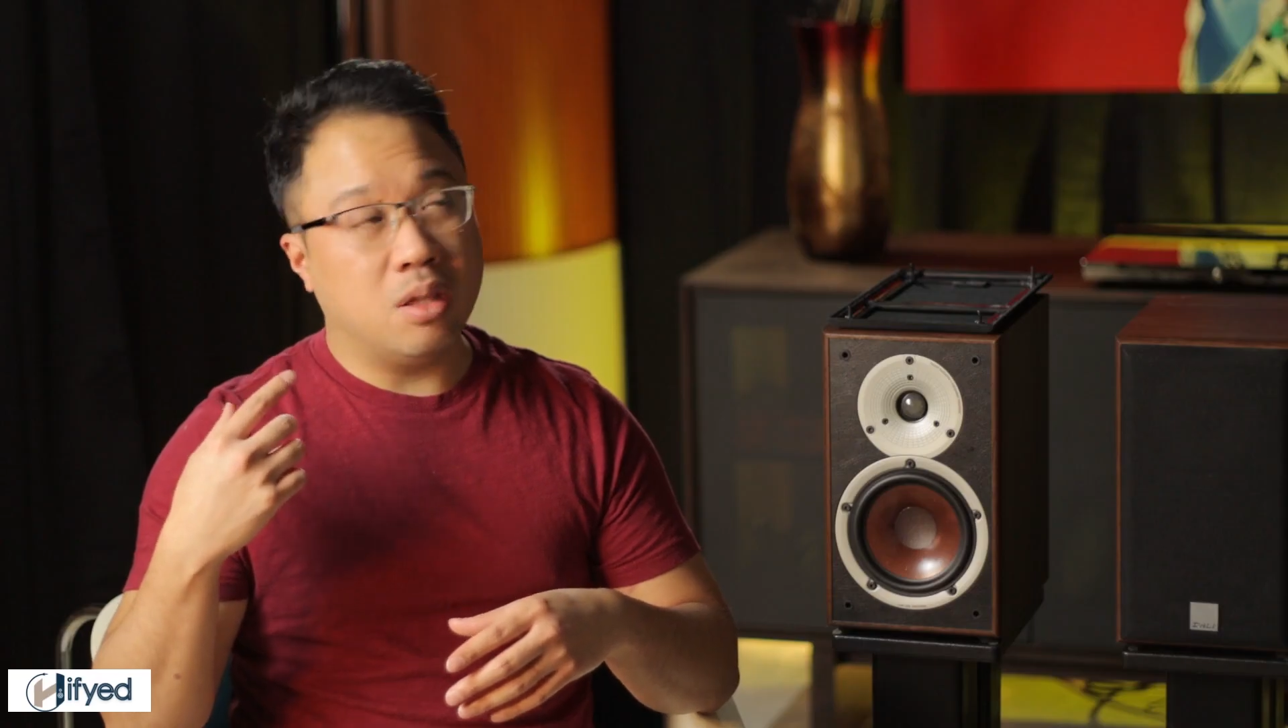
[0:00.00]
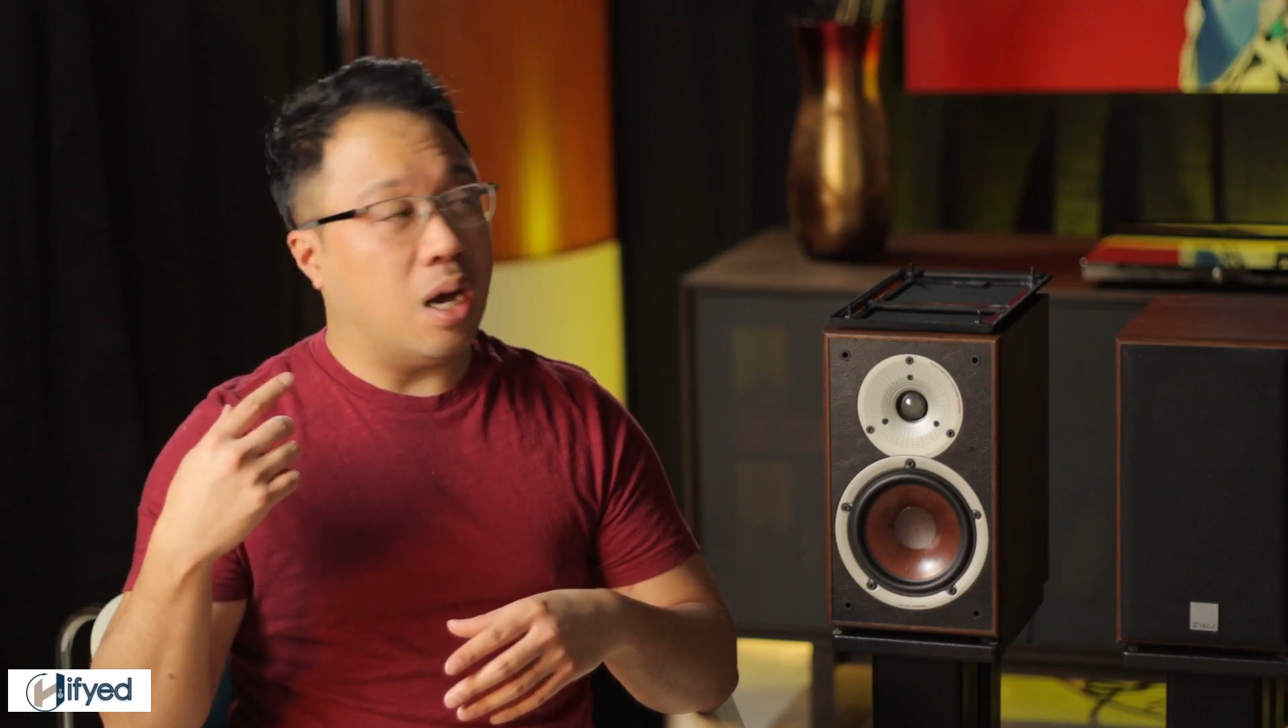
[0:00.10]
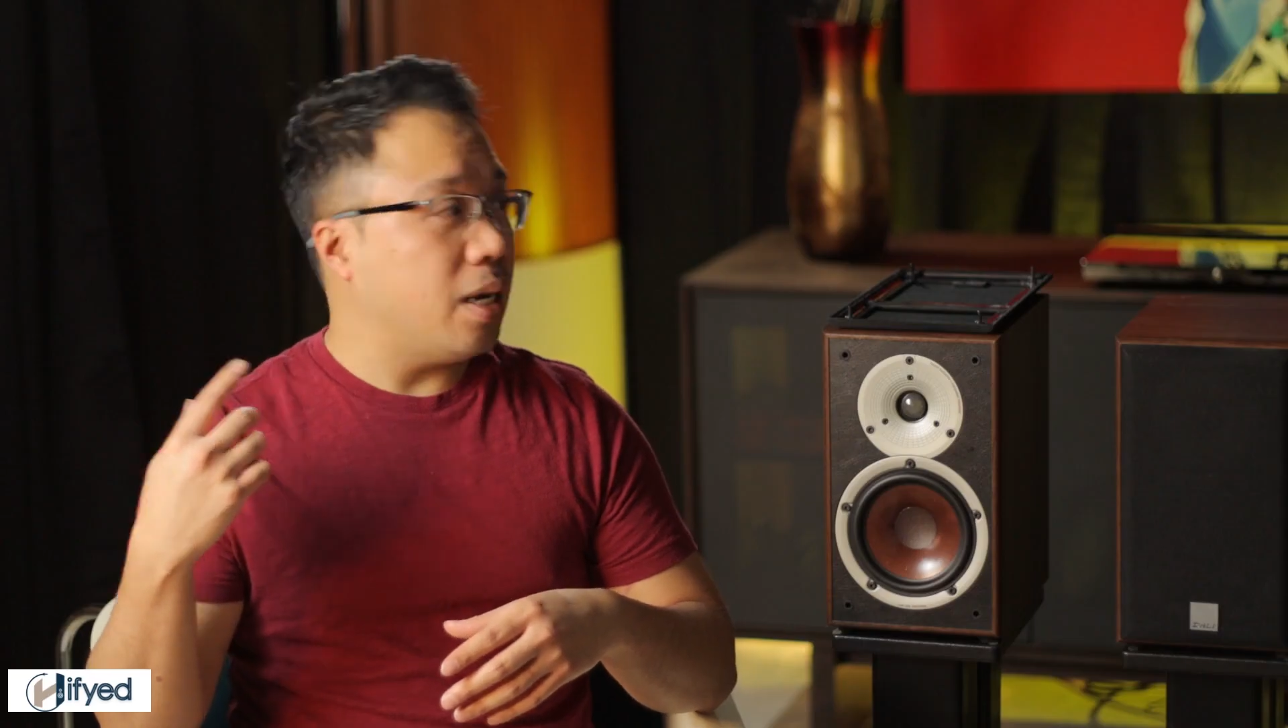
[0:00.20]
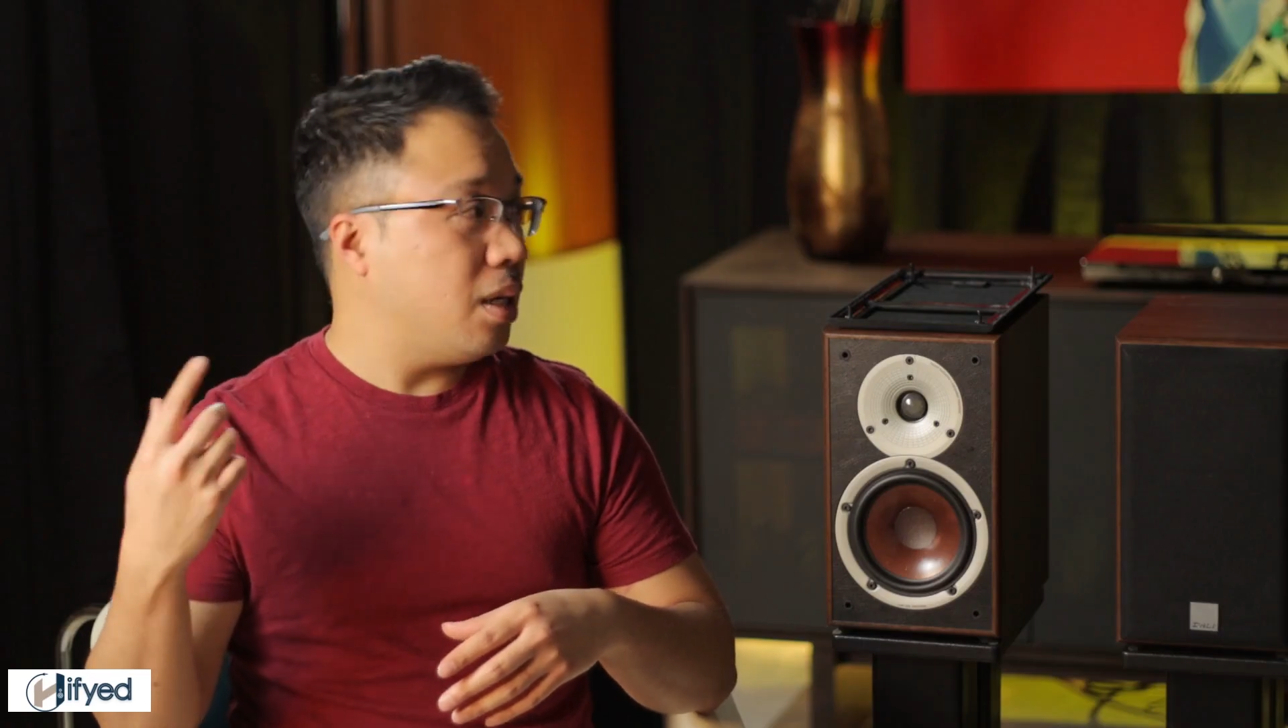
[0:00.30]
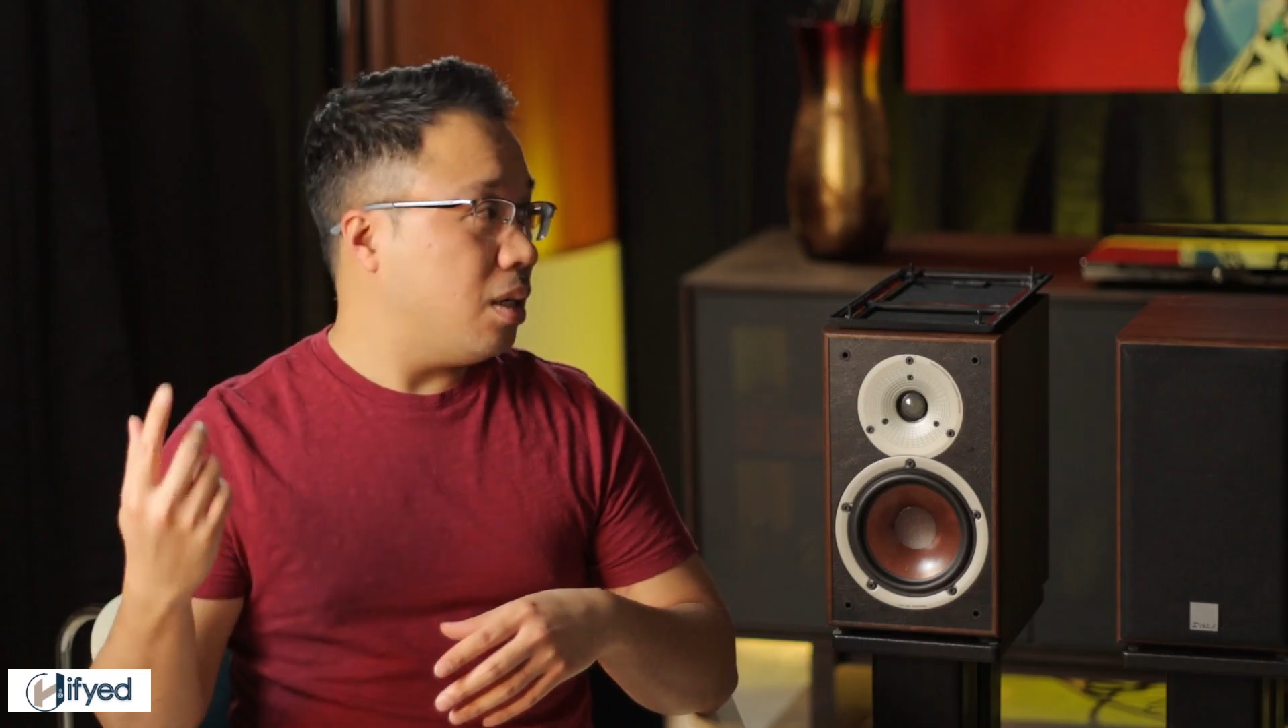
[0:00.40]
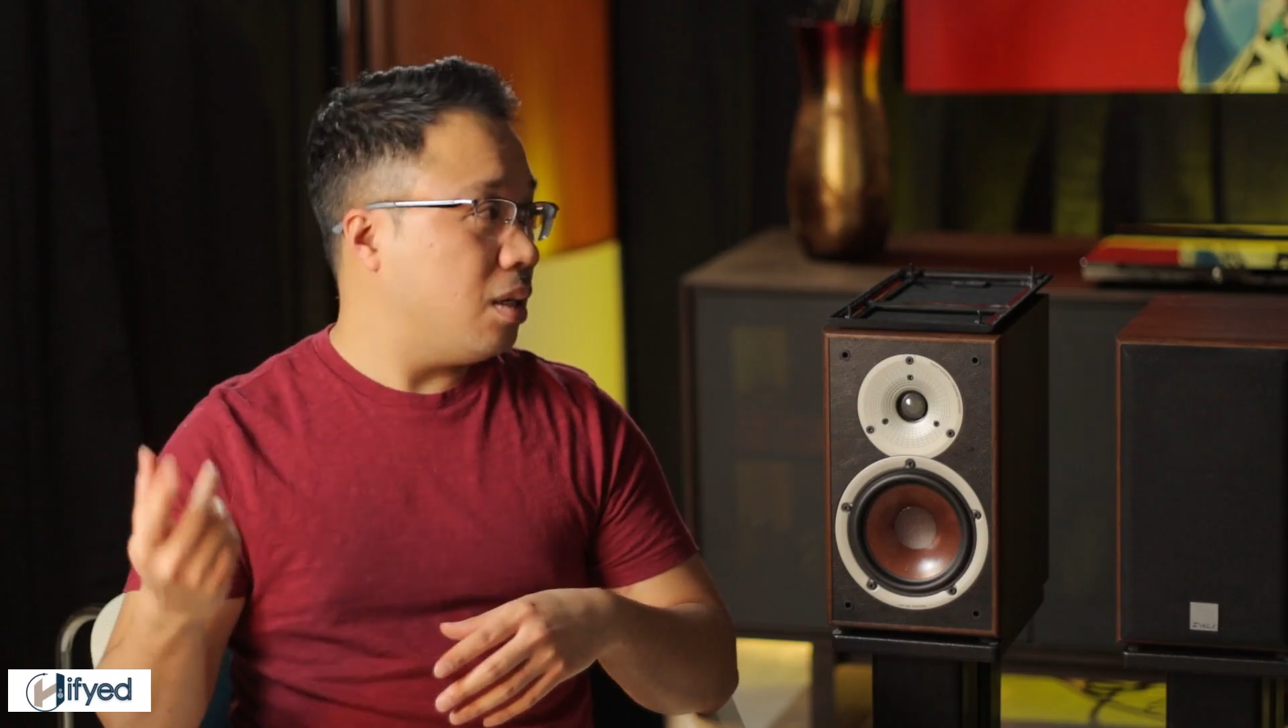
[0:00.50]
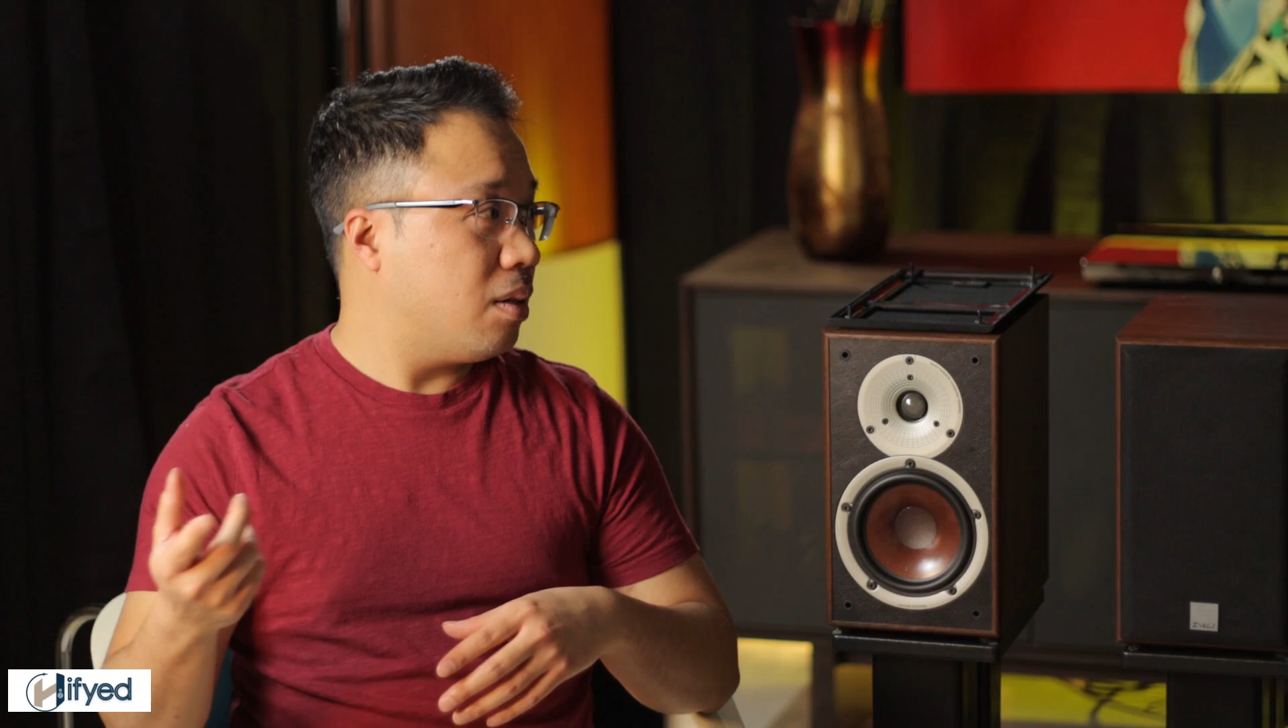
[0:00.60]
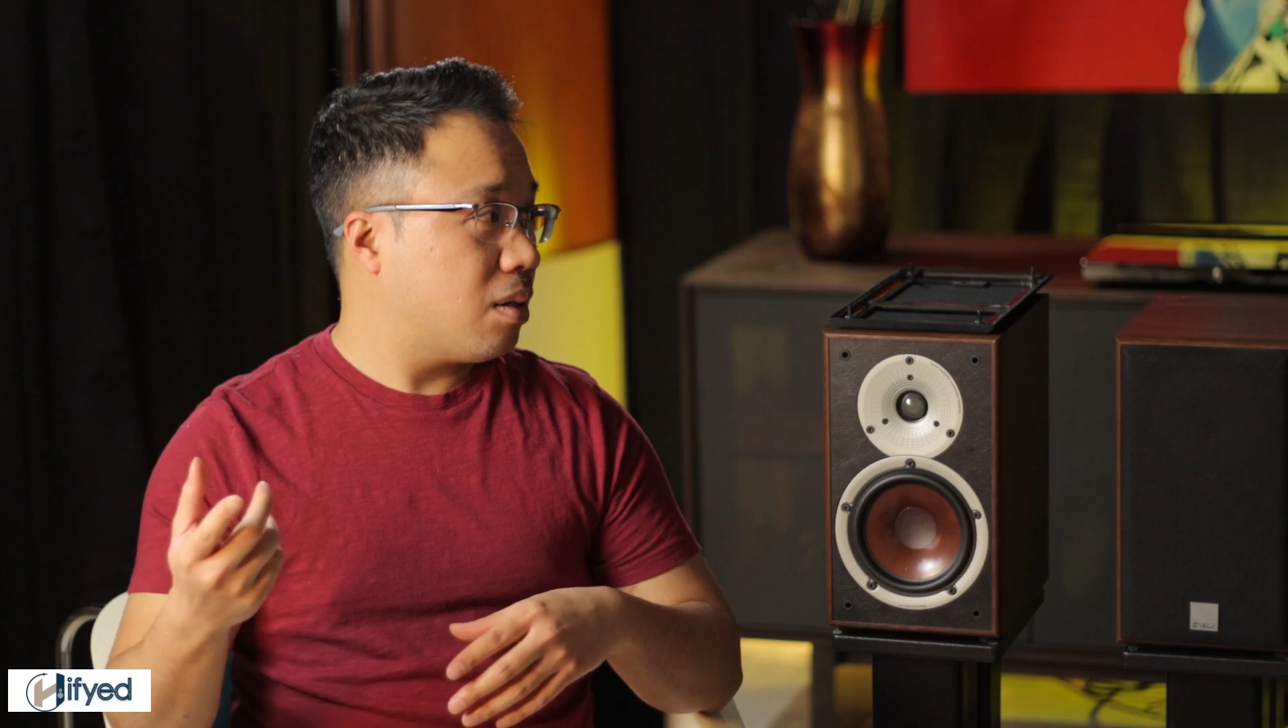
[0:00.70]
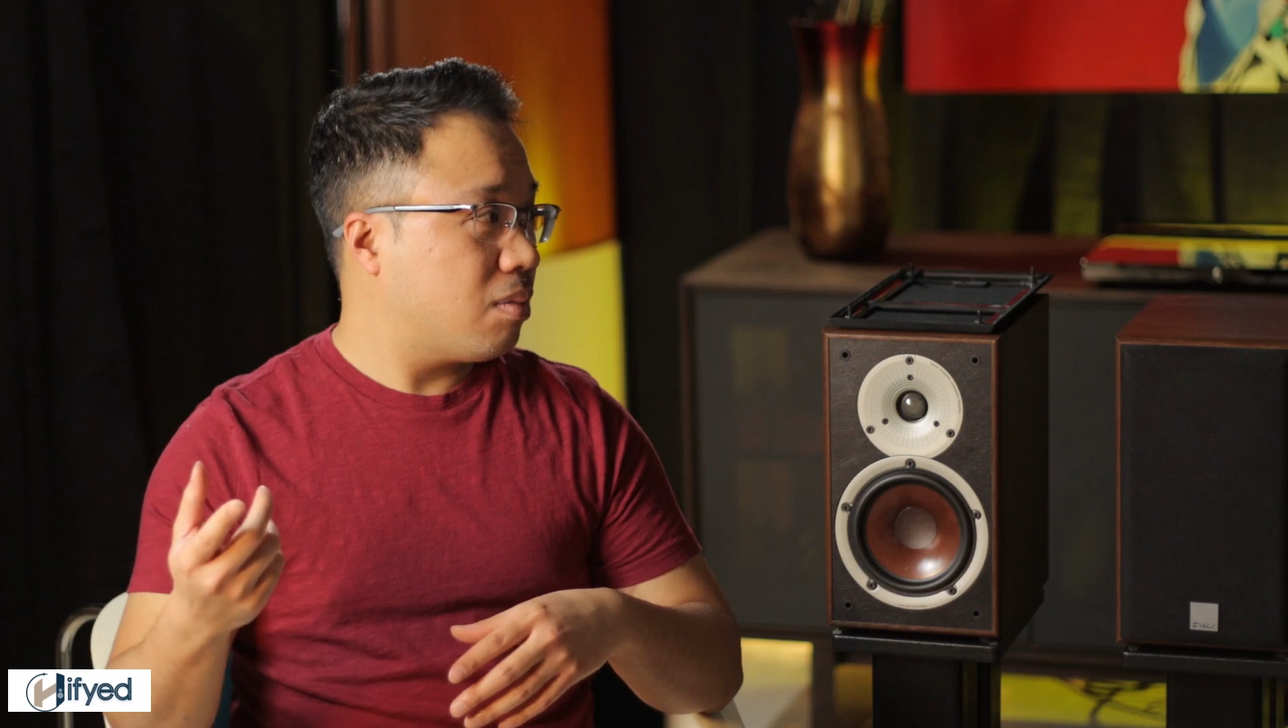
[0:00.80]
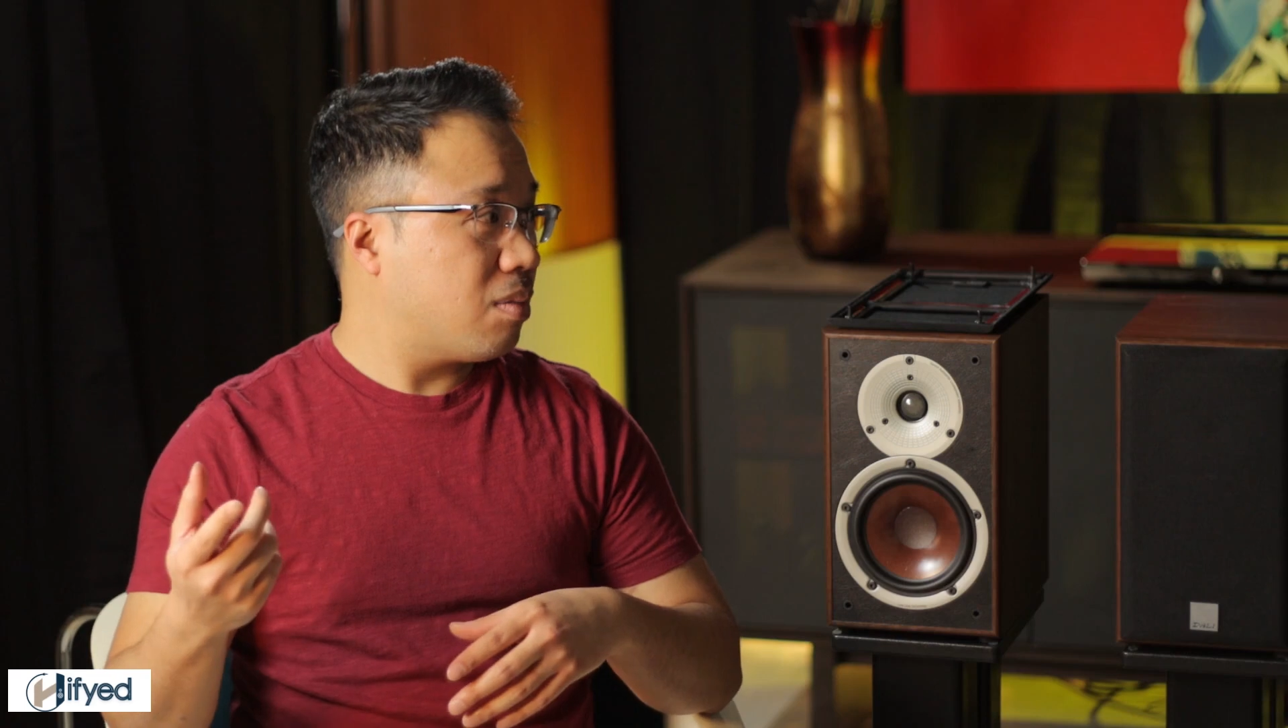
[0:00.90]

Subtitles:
90,